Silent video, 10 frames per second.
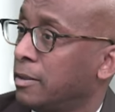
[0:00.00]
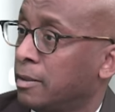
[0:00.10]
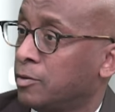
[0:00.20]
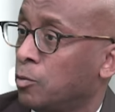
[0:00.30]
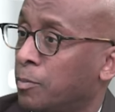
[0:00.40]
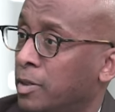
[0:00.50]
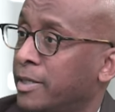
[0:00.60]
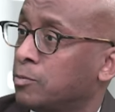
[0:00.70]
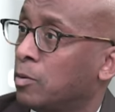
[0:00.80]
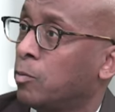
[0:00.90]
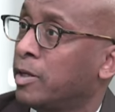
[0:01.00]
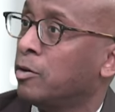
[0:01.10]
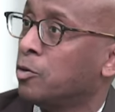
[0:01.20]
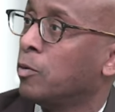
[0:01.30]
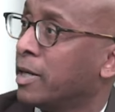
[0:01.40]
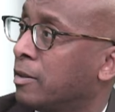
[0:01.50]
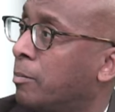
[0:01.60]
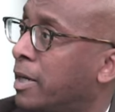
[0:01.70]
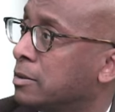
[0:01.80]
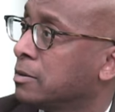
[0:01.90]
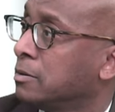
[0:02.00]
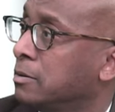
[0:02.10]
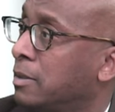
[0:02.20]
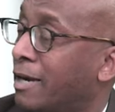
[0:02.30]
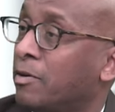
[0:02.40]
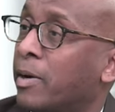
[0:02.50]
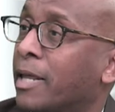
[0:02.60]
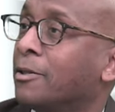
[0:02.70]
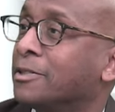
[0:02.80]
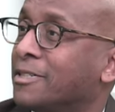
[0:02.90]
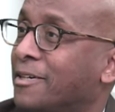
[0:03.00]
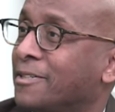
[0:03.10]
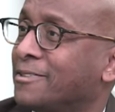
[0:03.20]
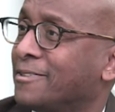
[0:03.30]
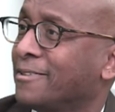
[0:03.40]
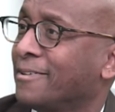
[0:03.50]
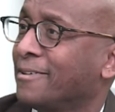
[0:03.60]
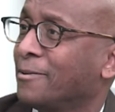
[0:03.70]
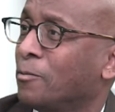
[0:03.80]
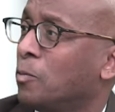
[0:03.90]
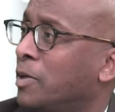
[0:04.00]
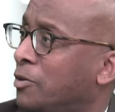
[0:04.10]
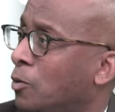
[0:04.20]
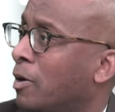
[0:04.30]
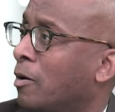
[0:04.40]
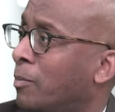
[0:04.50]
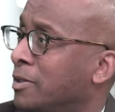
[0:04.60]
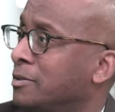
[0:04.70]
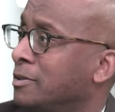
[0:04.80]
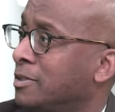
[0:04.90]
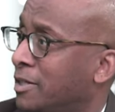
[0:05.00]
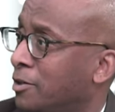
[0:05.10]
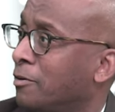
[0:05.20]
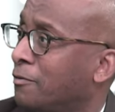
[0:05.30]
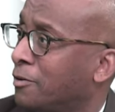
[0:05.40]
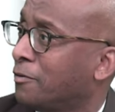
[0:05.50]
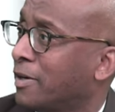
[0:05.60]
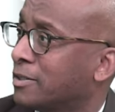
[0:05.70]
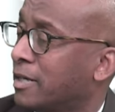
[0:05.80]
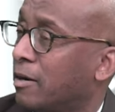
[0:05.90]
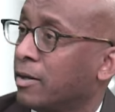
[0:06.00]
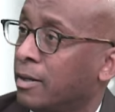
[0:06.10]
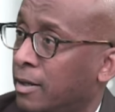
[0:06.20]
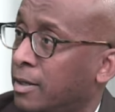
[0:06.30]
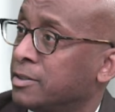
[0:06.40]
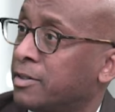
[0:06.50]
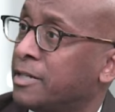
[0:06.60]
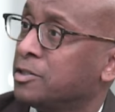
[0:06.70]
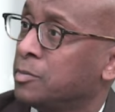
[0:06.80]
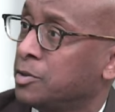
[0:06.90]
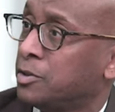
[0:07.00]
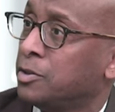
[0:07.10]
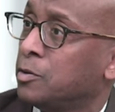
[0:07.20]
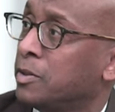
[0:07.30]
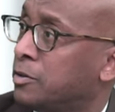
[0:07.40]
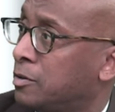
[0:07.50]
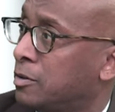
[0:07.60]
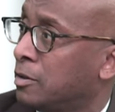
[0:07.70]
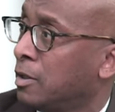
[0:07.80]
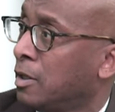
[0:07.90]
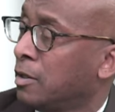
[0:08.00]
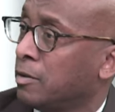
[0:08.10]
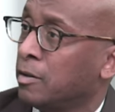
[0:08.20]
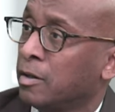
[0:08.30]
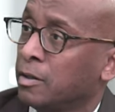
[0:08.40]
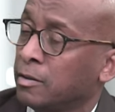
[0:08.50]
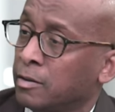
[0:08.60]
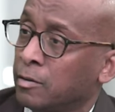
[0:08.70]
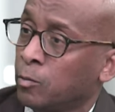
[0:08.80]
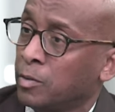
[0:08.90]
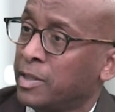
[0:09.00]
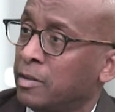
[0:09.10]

to a place where we are doing it the best. Everybody looks at us when we do our business here in Fairfax County. It's a testament to you and to the women and